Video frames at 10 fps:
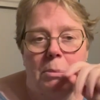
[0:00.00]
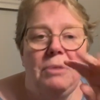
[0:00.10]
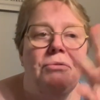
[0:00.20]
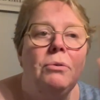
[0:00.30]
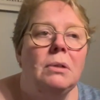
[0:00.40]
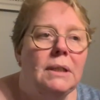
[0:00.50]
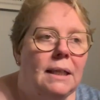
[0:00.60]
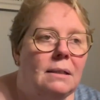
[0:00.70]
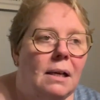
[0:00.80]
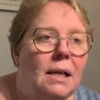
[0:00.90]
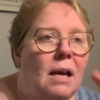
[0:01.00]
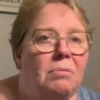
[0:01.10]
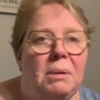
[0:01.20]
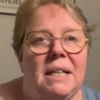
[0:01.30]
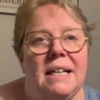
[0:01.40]
Before that, I have
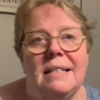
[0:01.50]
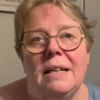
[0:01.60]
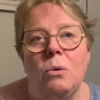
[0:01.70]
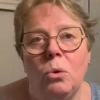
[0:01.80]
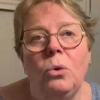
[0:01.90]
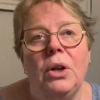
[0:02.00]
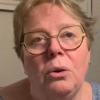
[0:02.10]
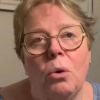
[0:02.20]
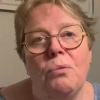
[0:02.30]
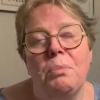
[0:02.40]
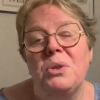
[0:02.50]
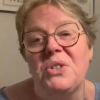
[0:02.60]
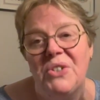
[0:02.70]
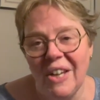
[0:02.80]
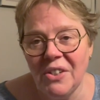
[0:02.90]
been knitting on and off, but
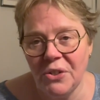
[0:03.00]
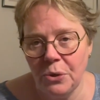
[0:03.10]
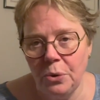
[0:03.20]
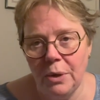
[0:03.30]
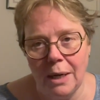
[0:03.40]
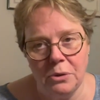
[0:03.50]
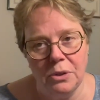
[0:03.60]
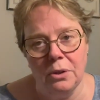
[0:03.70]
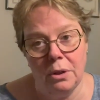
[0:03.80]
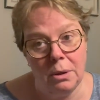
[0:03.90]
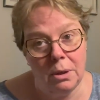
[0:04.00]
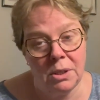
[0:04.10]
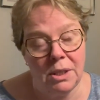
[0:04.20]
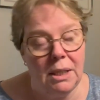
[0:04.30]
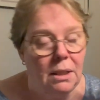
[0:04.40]
since
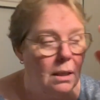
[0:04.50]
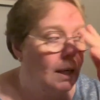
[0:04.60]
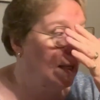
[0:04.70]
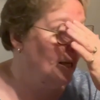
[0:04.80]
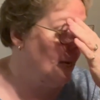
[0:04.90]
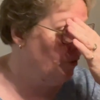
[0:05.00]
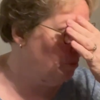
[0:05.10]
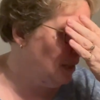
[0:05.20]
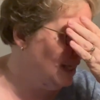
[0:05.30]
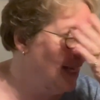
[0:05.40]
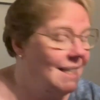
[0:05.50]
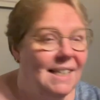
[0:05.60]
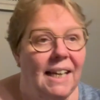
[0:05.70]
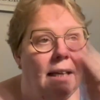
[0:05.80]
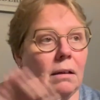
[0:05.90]
2013, I have been
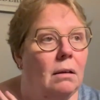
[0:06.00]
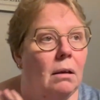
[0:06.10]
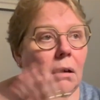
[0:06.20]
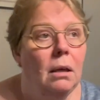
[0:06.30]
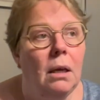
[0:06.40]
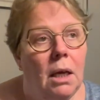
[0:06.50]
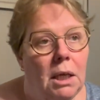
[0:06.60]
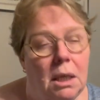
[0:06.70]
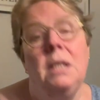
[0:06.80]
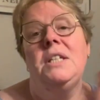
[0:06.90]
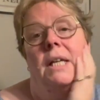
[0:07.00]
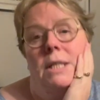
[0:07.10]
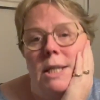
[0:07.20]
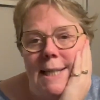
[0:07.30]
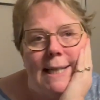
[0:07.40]
knitting
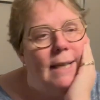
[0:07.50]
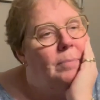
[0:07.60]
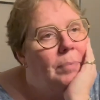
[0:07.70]
continuously.